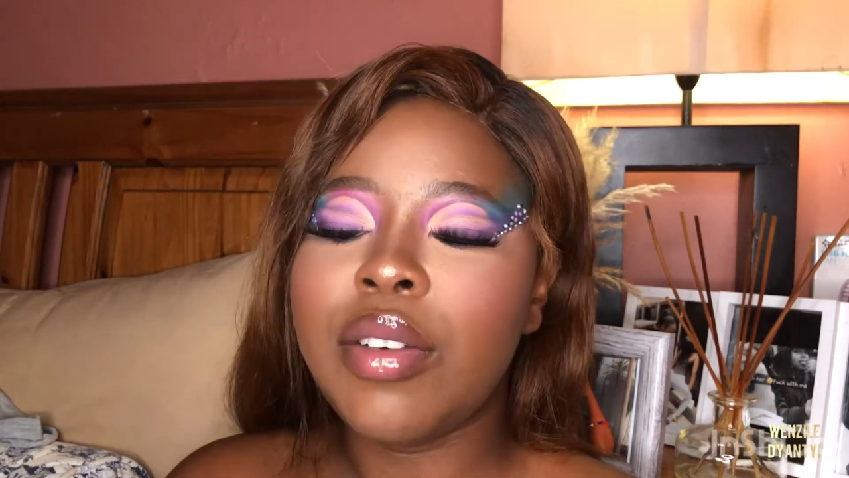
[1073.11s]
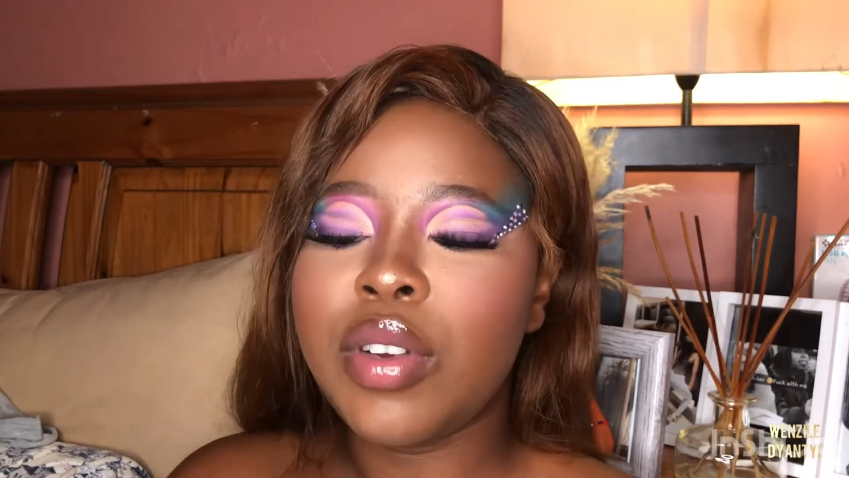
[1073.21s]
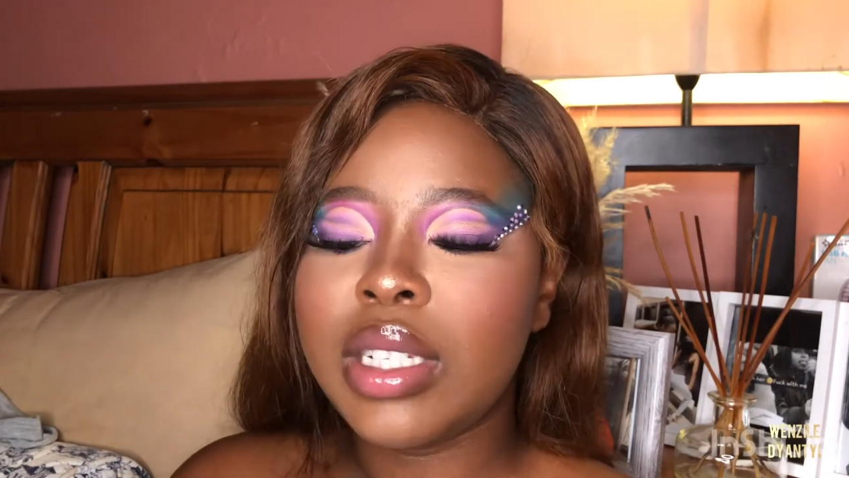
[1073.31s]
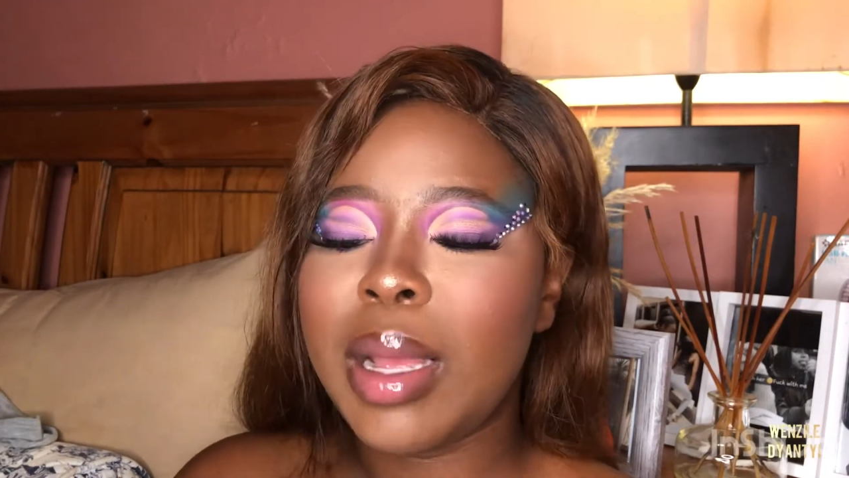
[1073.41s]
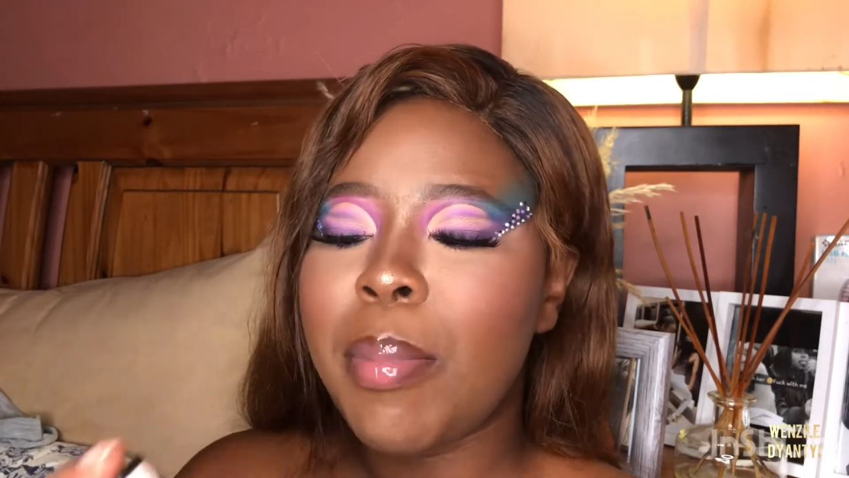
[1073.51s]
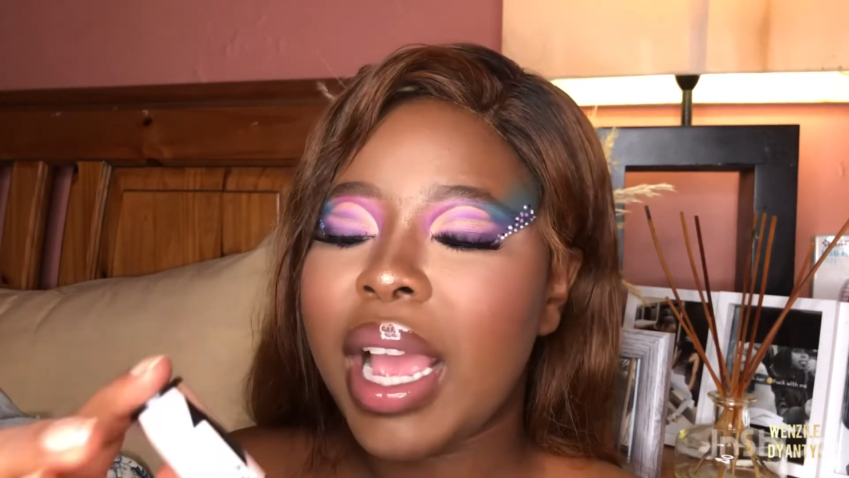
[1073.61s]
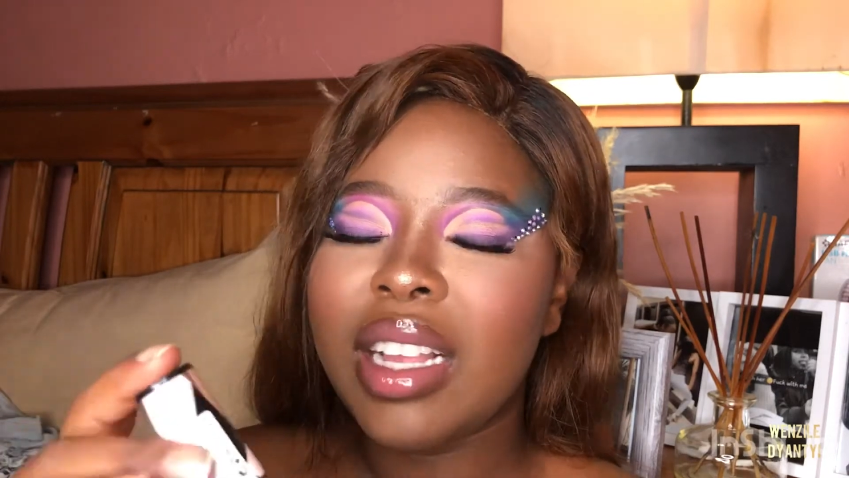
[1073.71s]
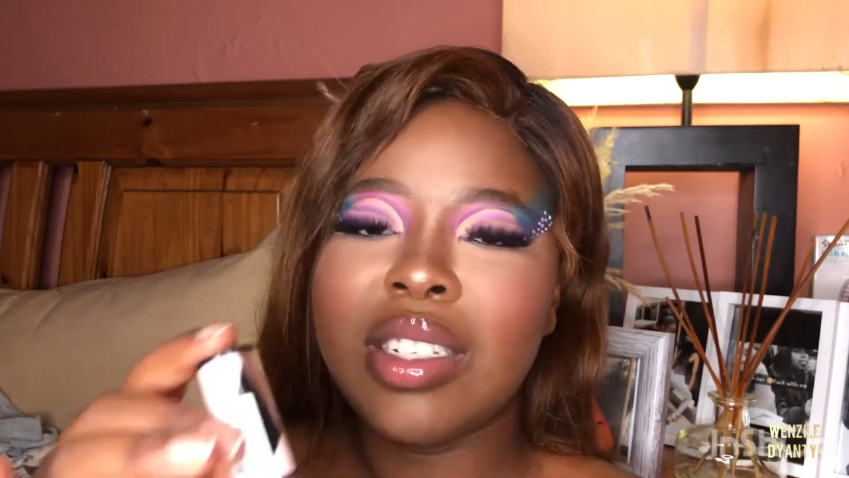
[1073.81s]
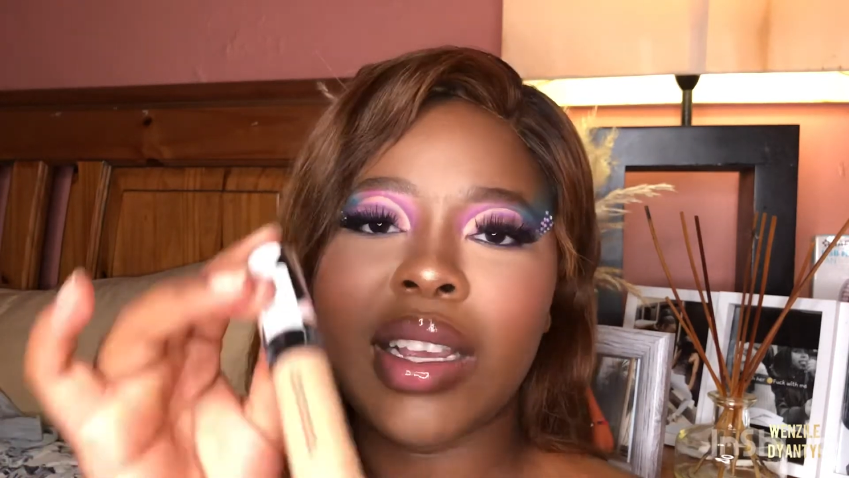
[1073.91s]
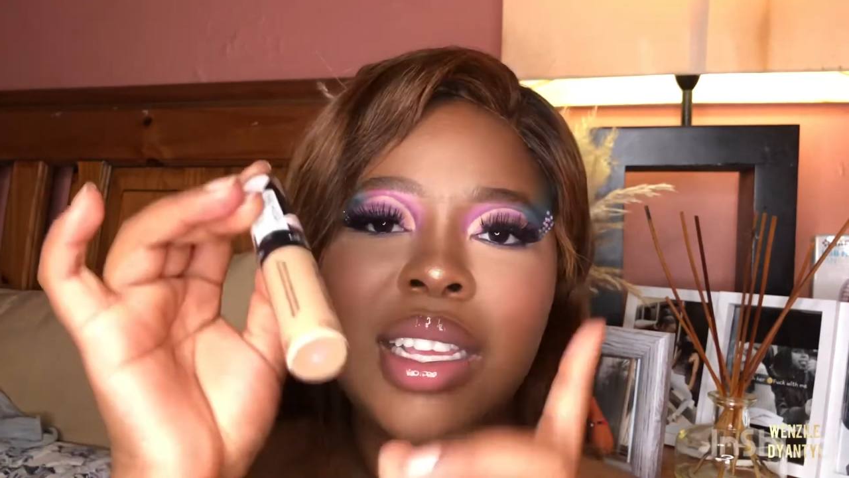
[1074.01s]
Firstly,
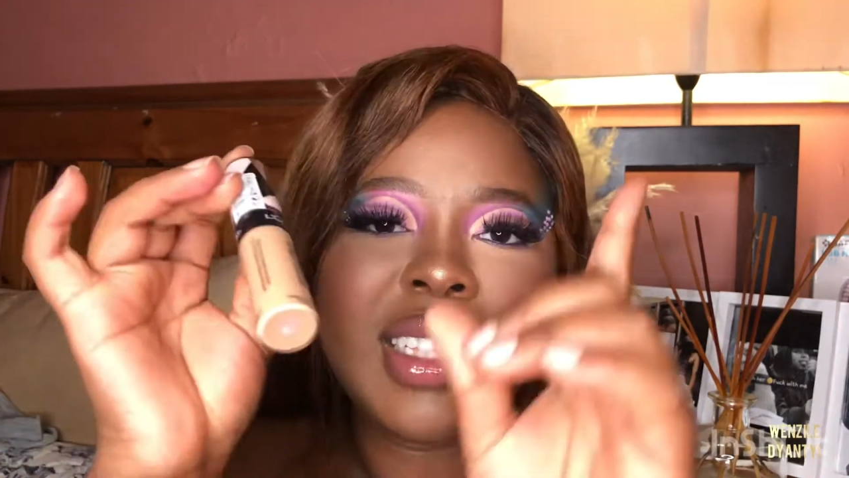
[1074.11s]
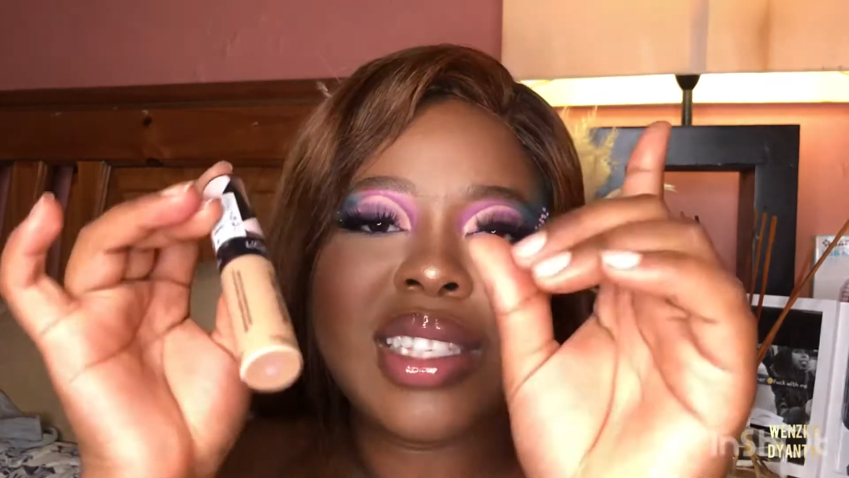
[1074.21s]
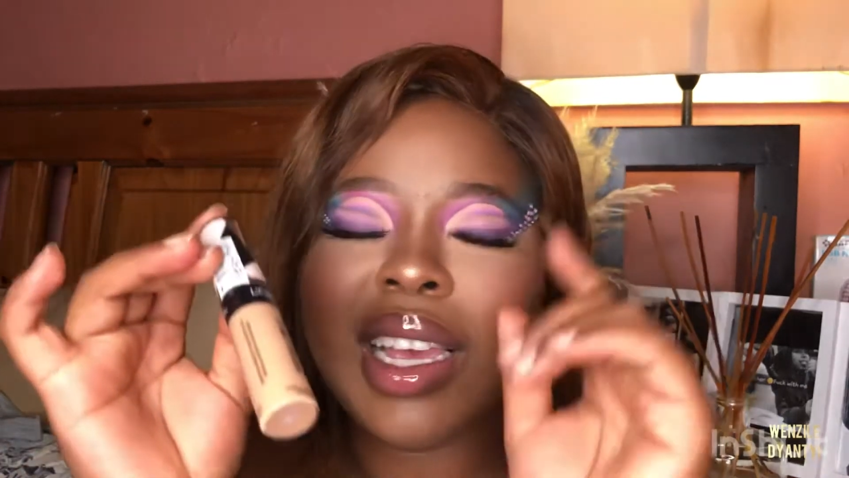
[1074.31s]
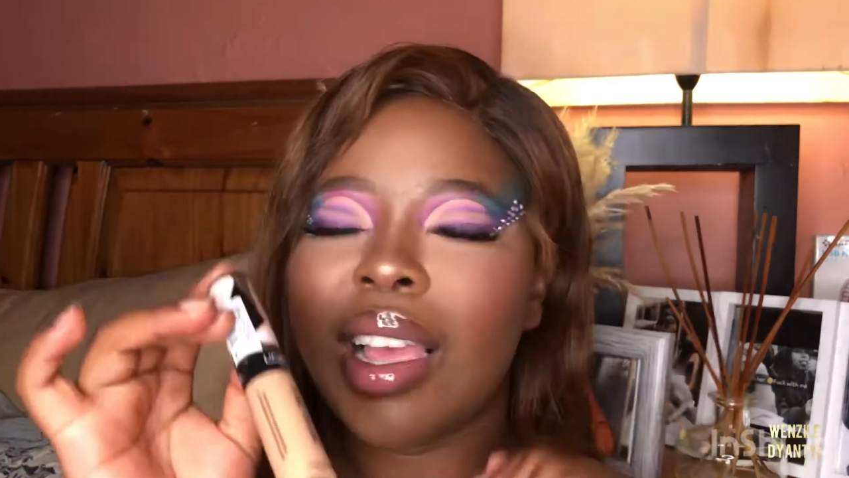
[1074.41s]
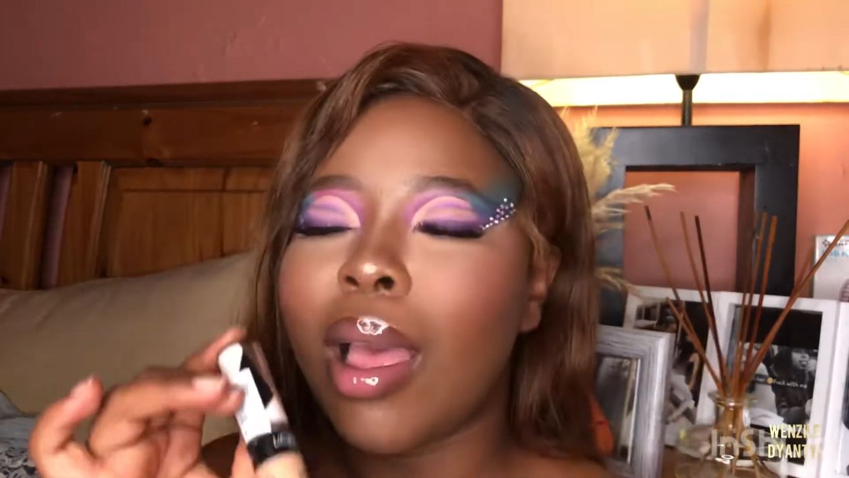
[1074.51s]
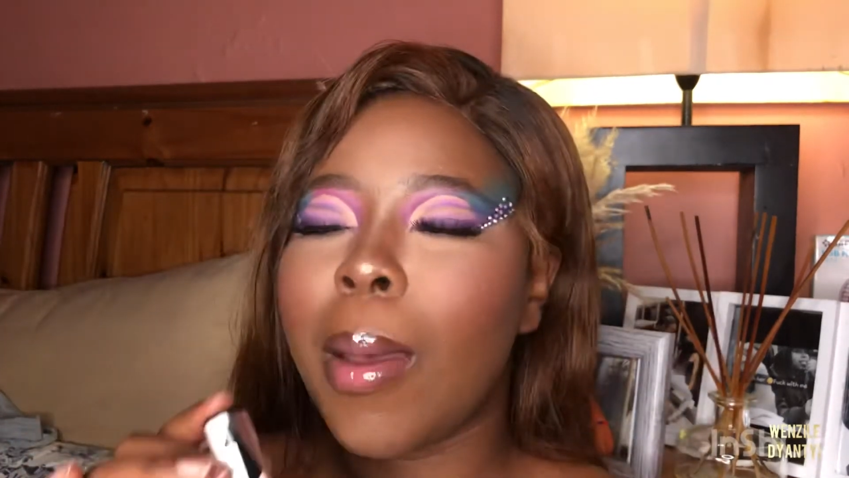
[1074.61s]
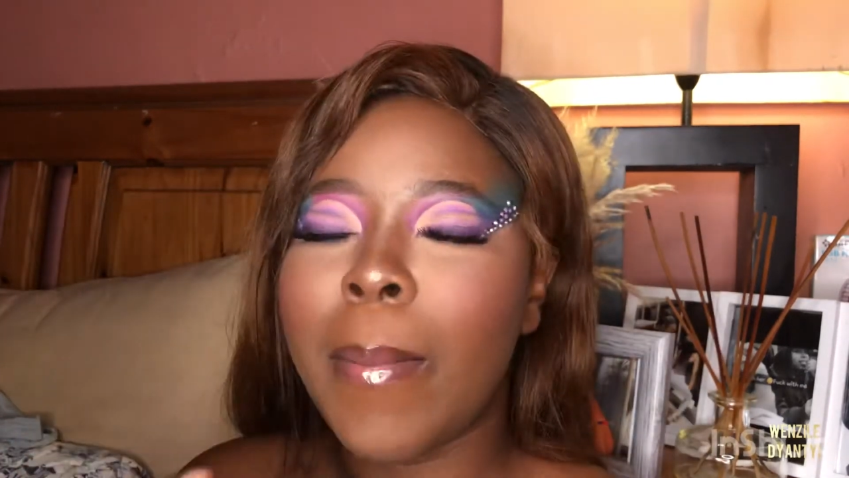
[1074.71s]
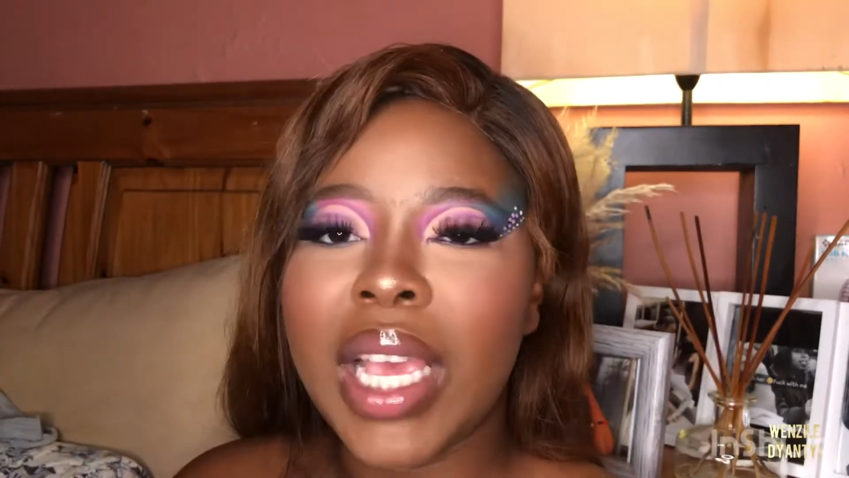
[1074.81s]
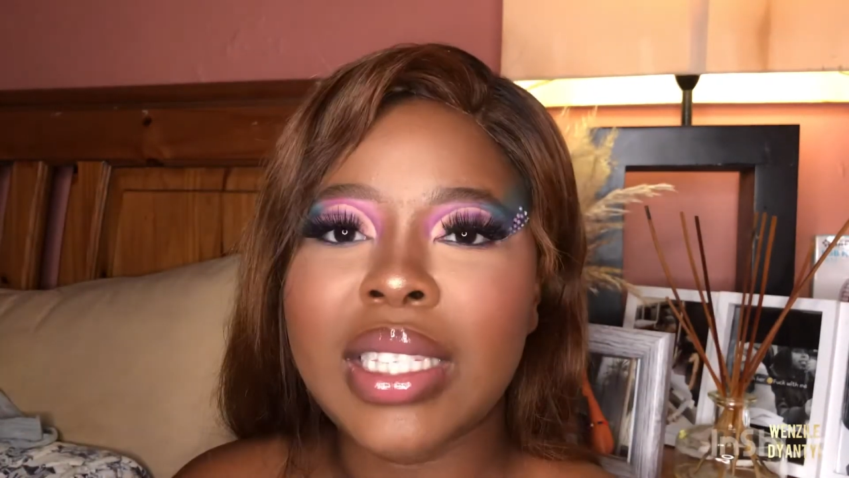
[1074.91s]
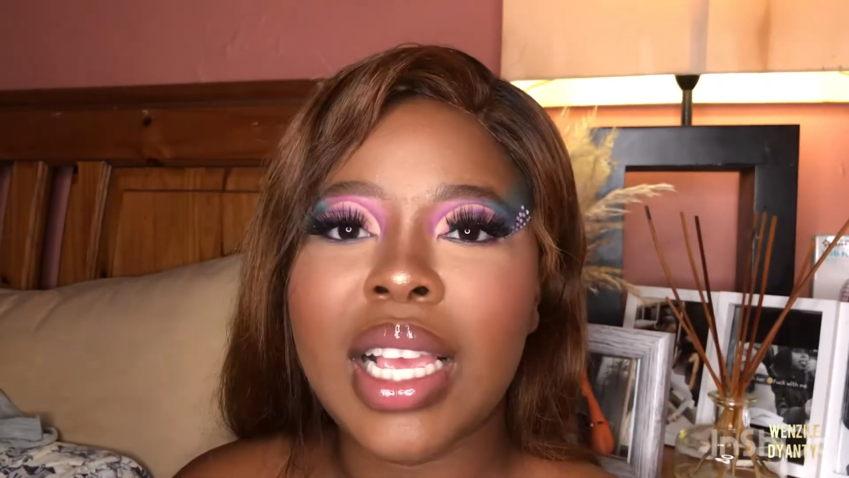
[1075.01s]
packaging, tick,
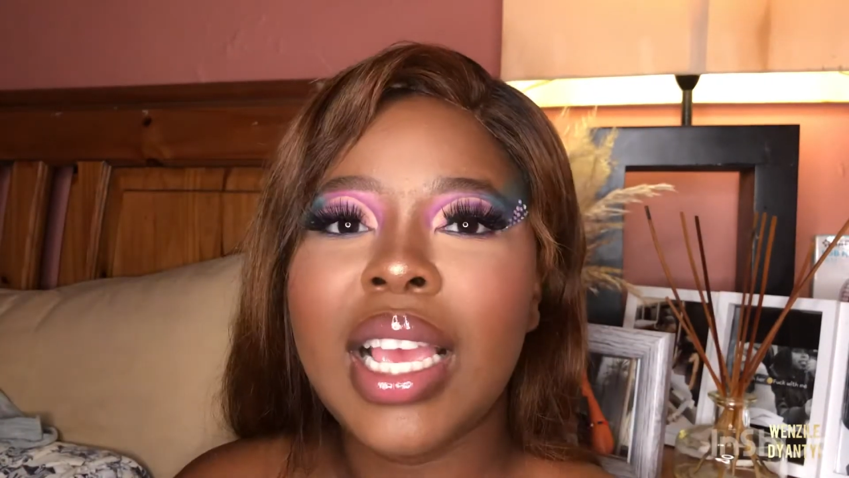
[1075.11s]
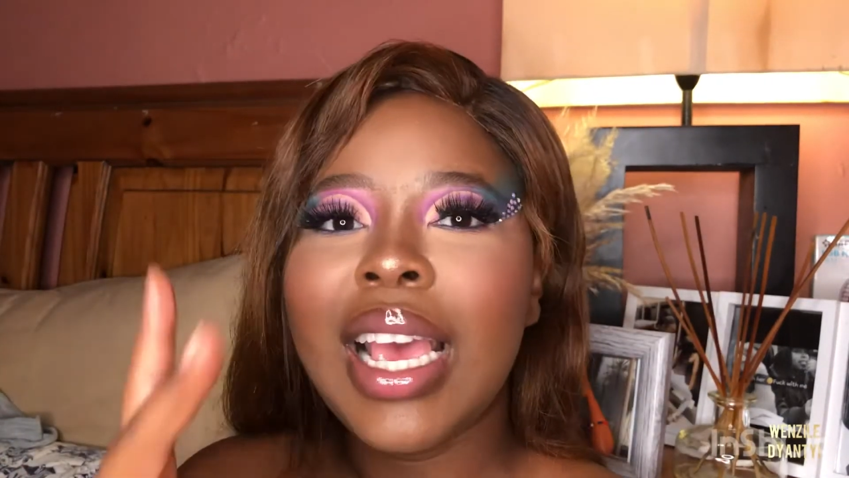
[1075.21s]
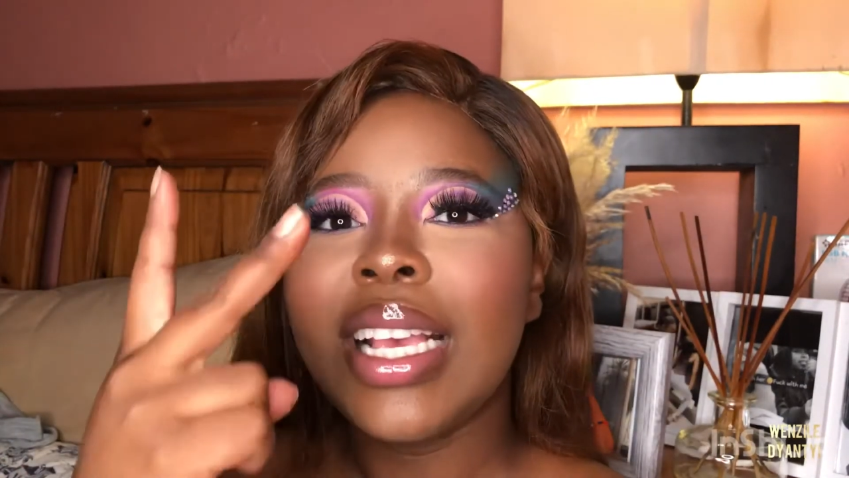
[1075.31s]
amazing.